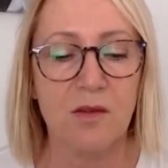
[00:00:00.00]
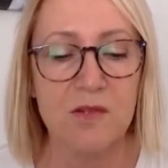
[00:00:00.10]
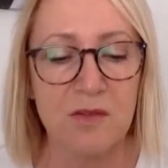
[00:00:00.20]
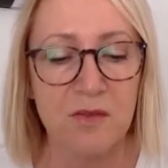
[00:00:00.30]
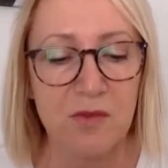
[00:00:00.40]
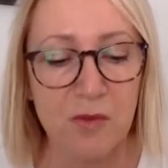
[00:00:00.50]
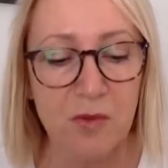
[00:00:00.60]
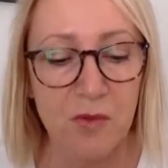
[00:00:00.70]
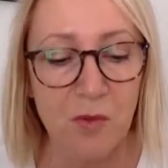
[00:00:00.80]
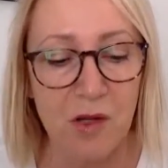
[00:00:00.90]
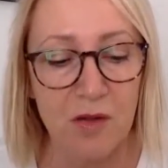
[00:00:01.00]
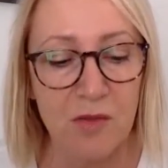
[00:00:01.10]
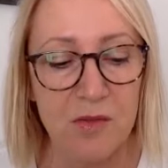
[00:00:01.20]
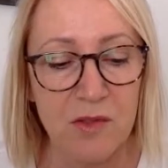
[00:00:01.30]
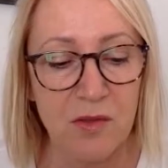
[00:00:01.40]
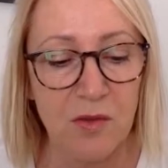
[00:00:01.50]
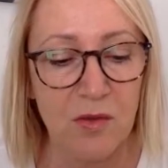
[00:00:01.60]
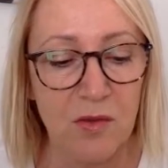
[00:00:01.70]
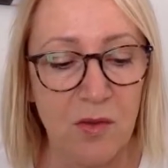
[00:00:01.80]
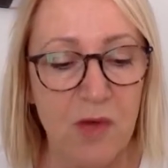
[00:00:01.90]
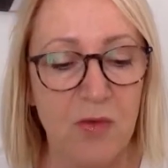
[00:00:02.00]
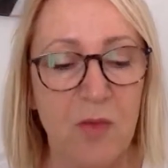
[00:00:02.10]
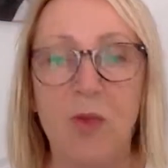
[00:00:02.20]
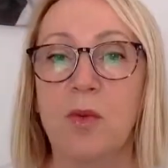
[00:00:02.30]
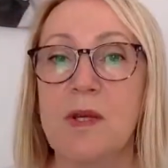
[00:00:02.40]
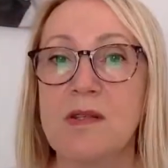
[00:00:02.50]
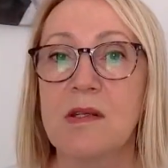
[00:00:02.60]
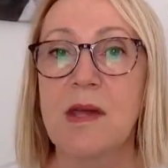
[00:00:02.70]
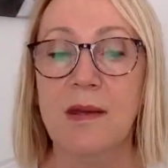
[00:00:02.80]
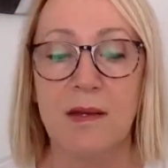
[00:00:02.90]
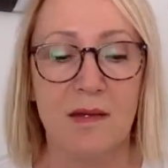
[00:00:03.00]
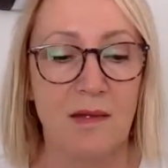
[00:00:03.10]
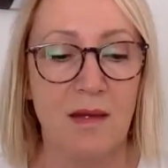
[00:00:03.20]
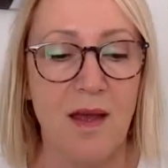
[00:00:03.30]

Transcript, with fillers: Christopher Doran, welcome to you all the way from Louisiana.